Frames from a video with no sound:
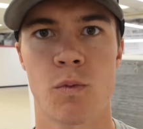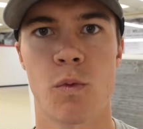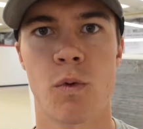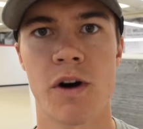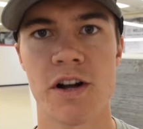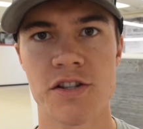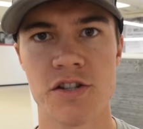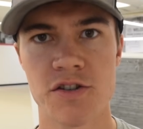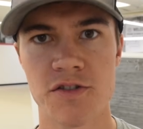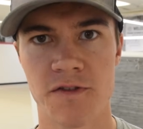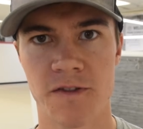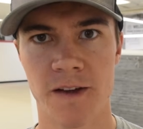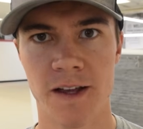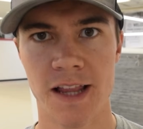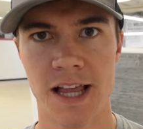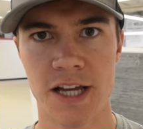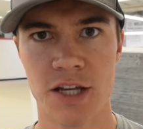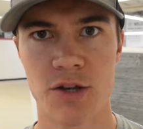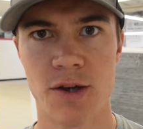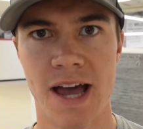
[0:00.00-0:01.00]
Once you feel
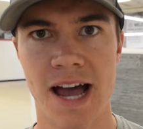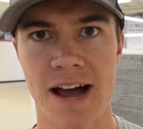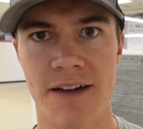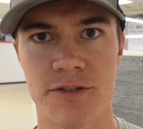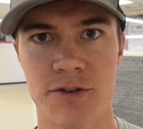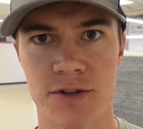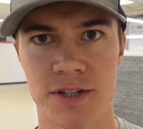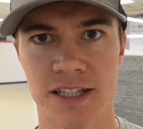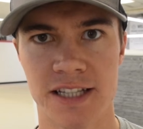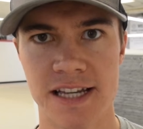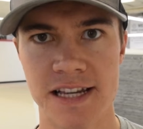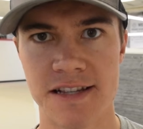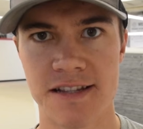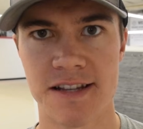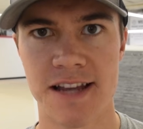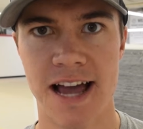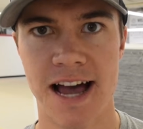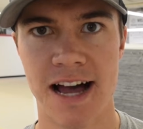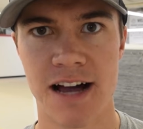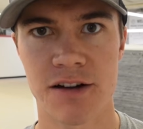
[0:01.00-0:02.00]
like you have the release
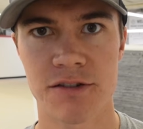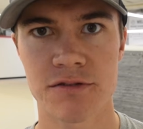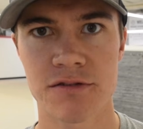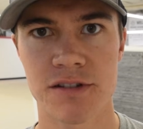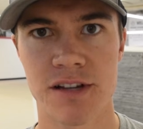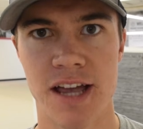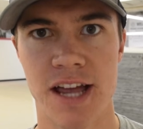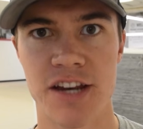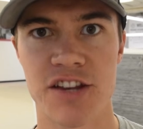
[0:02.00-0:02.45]
down